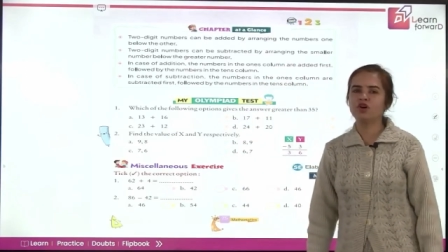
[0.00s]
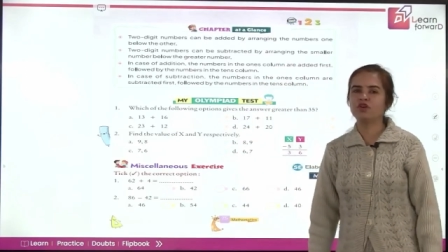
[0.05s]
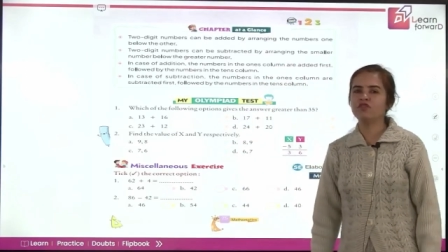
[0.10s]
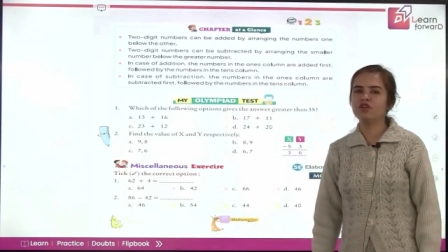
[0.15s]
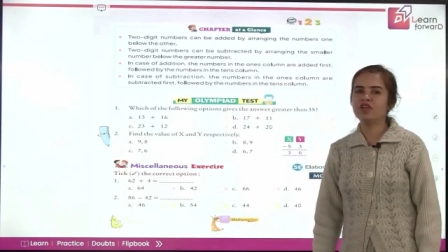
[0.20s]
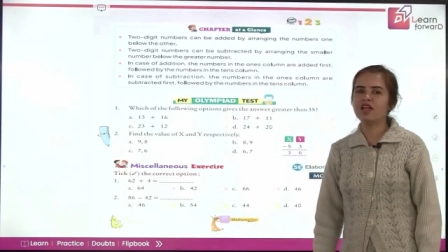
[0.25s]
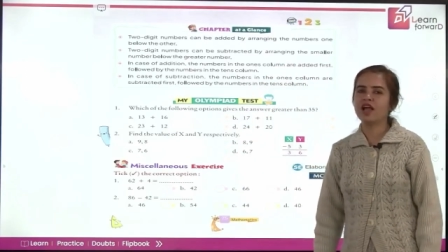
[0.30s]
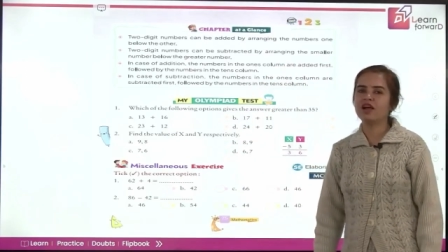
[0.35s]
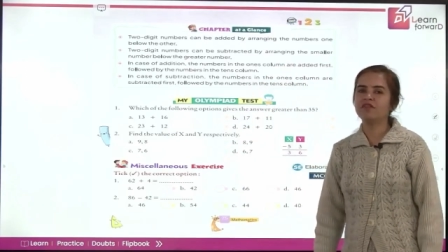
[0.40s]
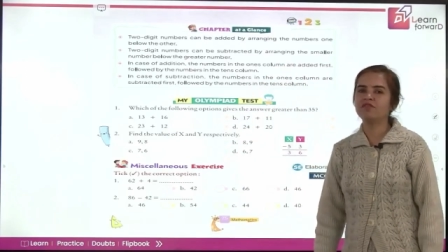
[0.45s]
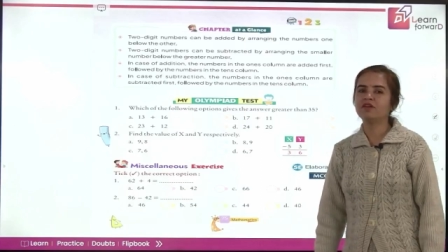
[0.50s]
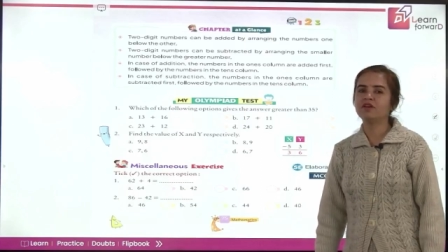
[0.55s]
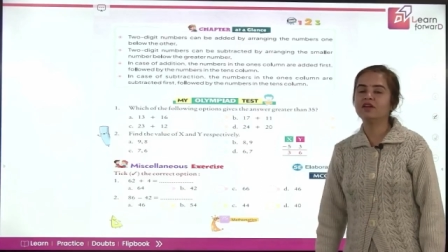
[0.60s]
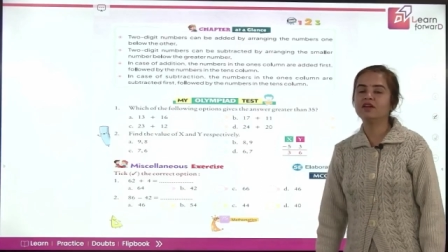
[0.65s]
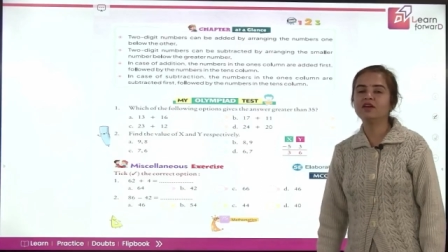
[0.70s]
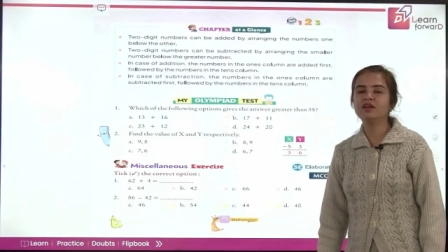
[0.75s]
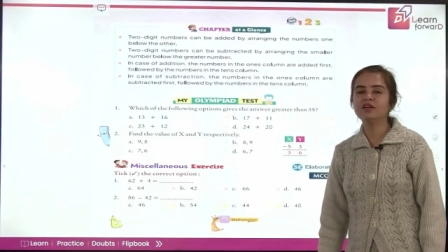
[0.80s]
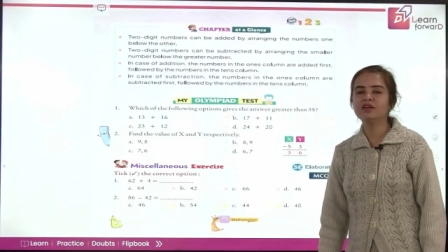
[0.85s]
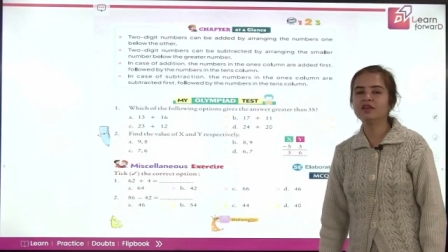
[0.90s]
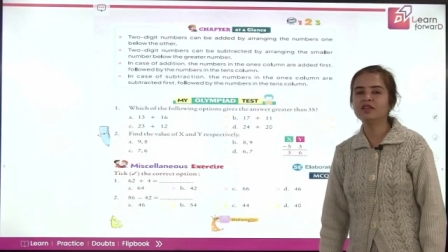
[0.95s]
have
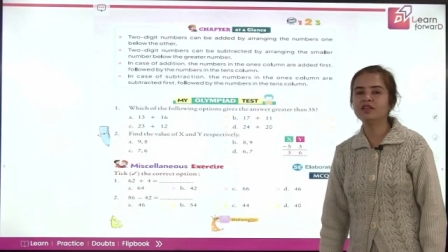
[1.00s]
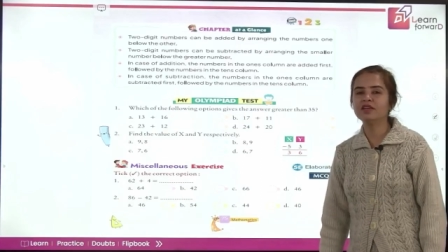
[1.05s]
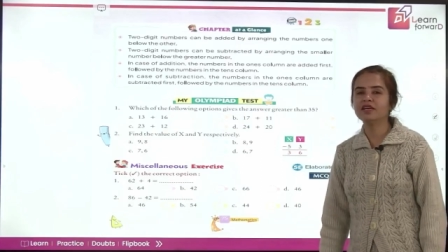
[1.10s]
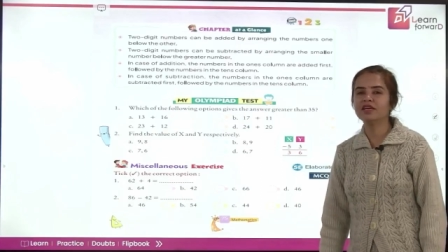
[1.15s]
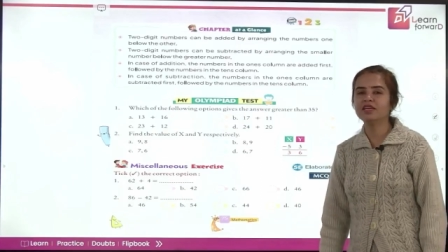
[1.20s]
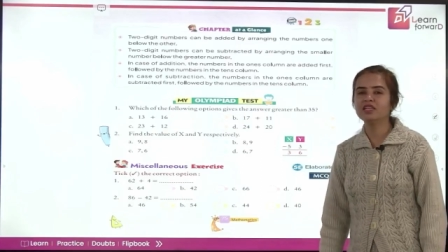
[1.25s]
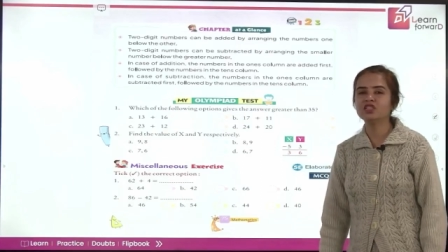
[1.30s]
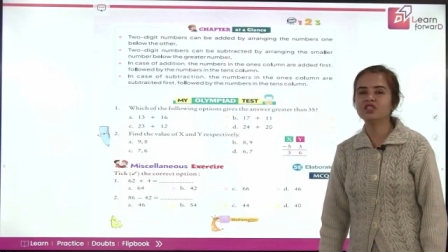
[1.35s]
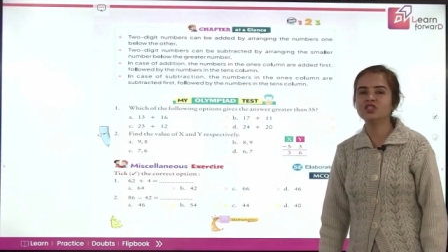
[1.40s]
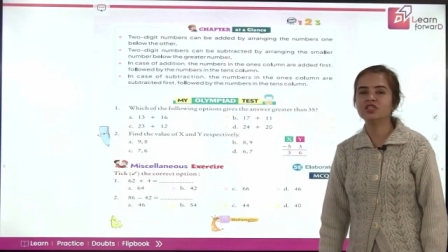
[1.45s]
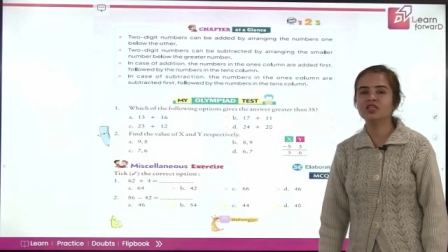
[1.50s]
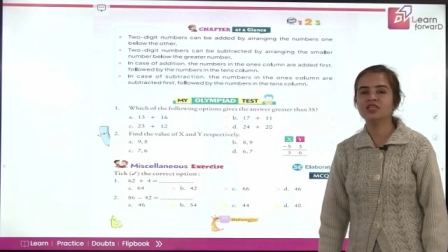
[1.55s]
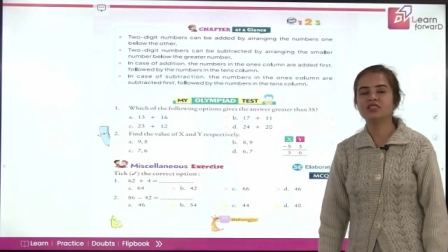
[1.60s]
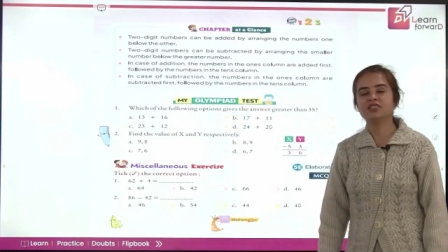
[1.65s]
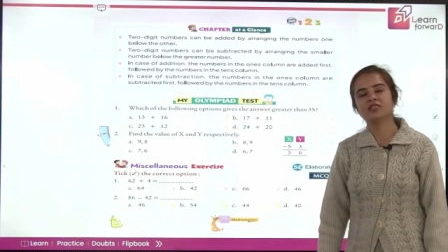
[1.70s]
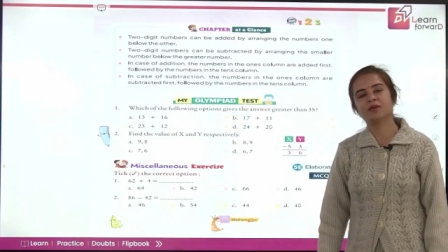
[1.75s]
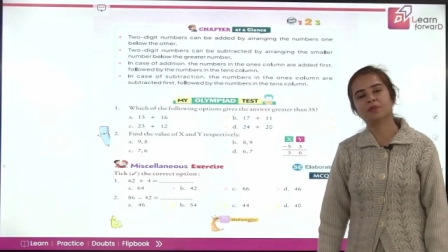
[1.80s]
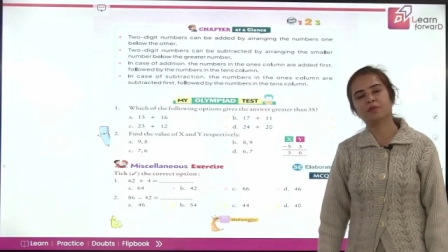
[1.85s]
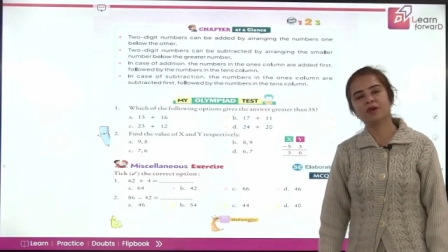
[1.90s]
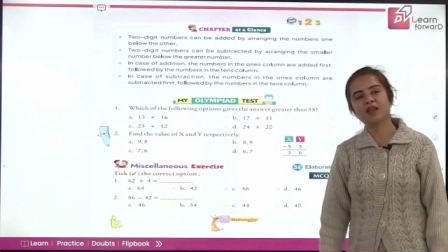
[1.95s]
learnt in addition and
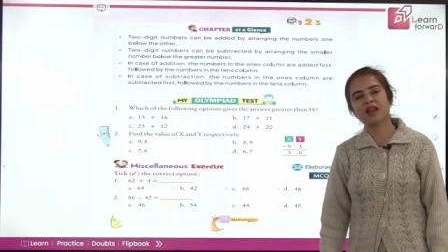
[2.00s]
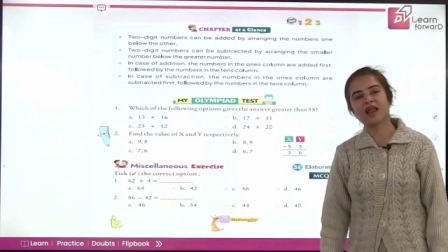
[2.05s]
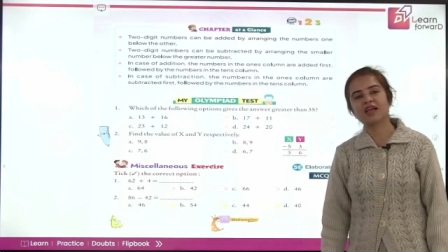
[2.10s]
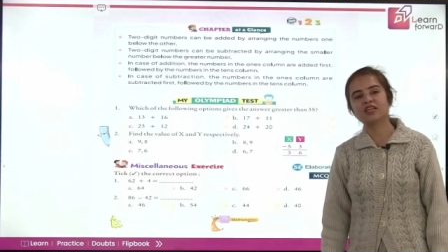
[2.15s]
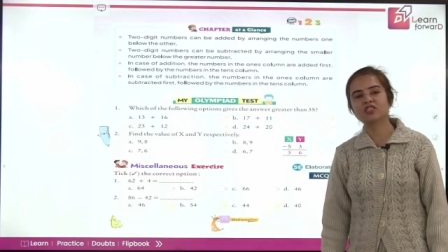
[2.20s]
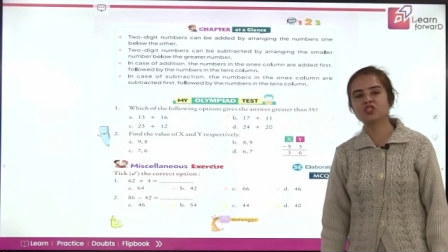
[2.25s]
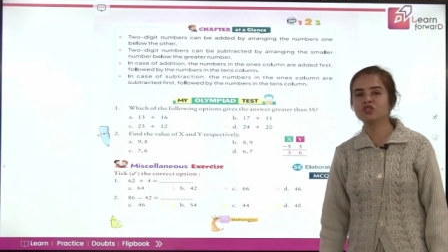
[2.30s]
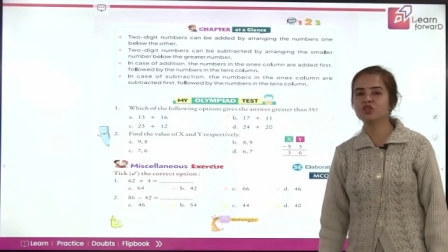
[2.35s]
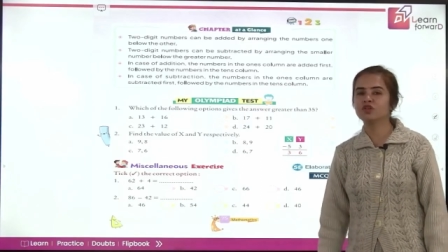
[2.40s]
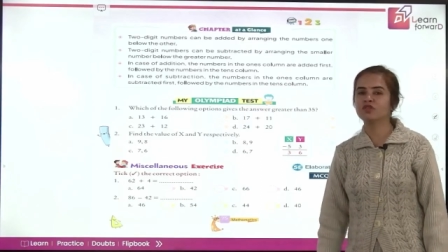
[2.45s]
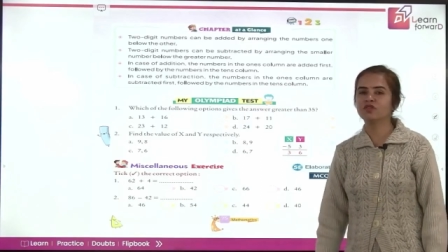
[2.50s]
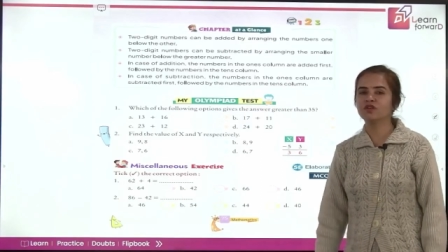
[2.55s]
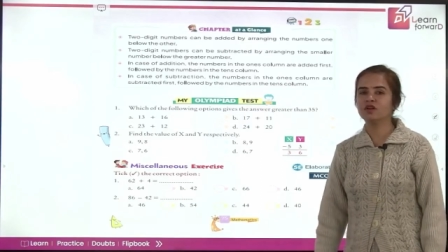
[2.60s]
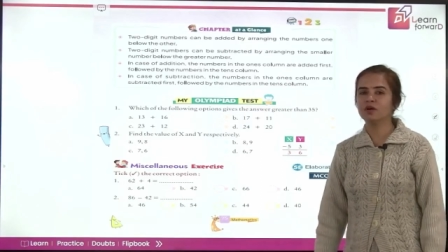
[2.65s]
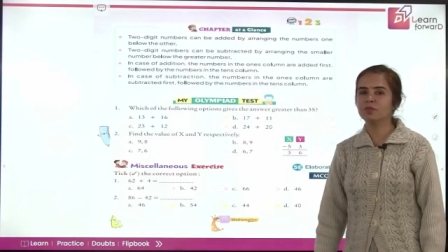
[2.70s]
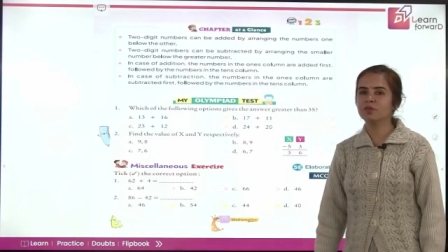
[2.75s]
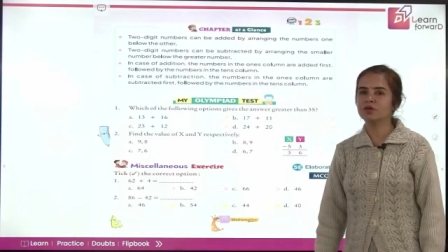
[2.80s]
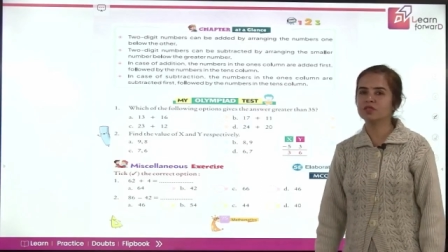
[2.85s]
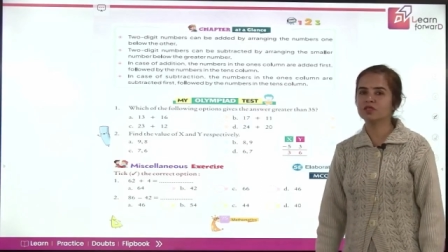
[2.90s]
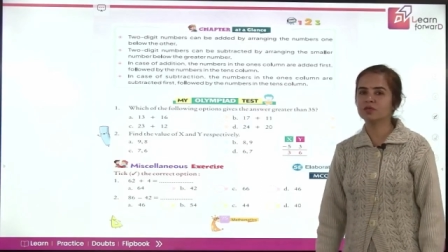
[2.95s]
subtraction of
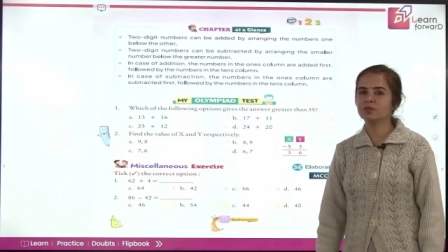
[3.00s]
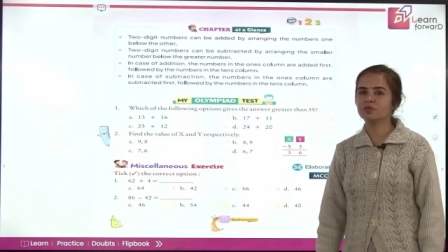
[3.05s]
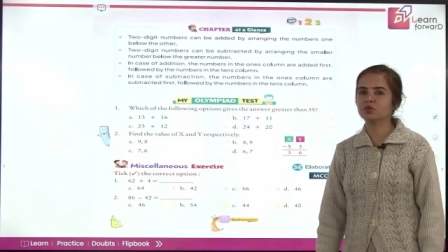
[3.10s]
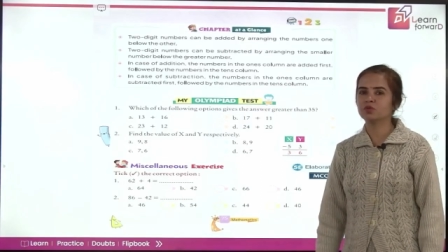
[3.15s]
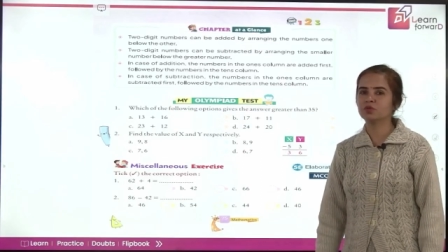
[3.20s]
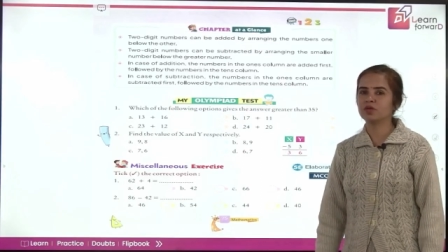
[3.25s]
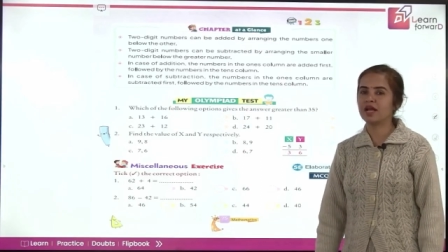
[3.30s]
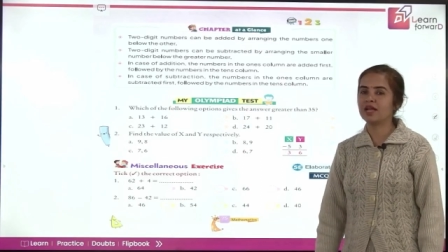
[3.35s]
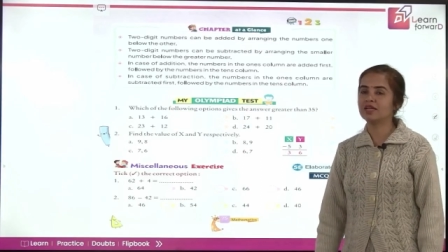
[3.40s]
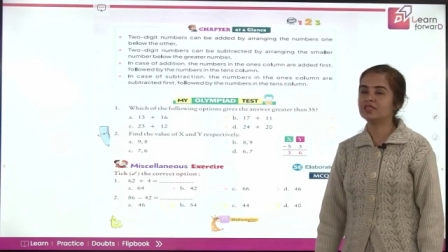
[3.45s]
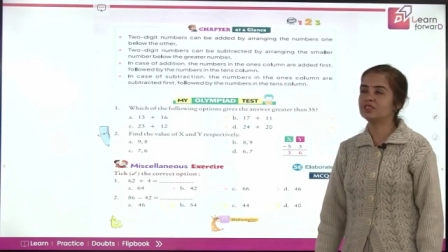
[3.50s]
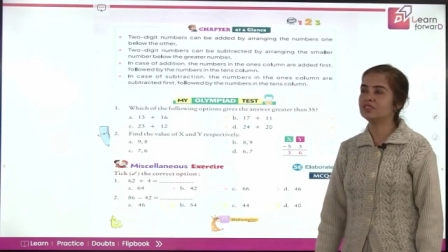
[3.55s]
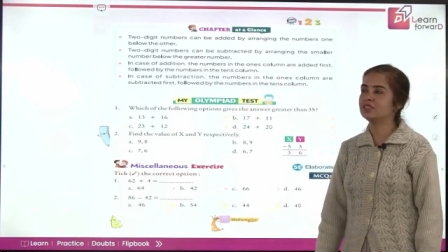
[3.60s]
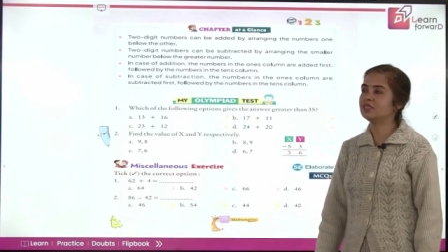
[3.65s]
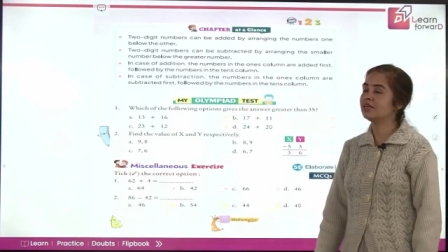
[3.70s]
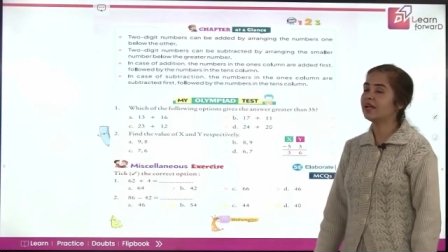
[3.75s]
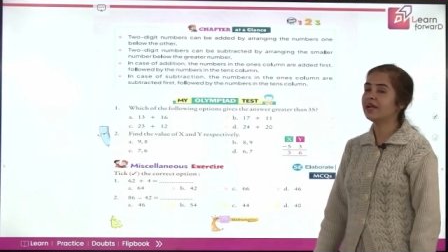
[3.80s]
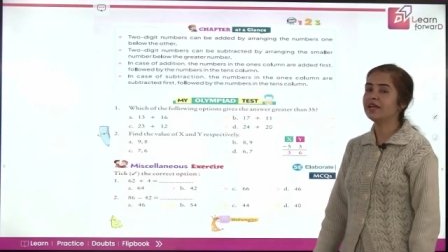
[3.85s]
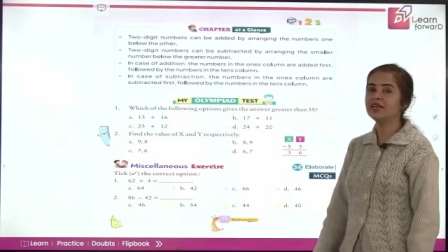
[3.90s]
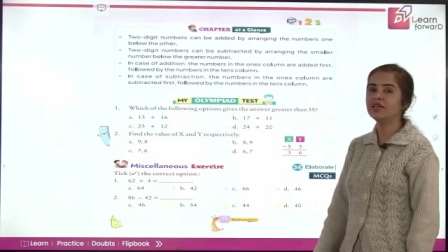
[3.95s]
numbers up to 99 in